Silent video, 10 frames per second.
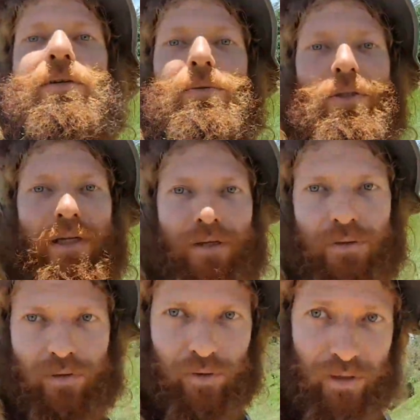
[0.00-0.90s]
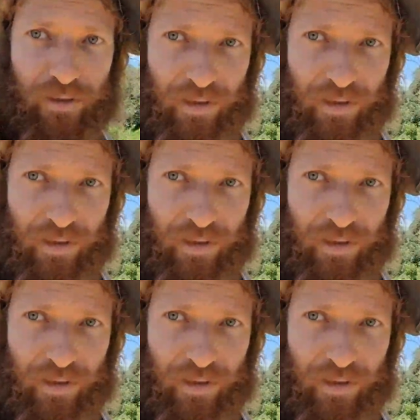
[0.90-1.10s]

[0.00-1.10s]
We're in Ecuador.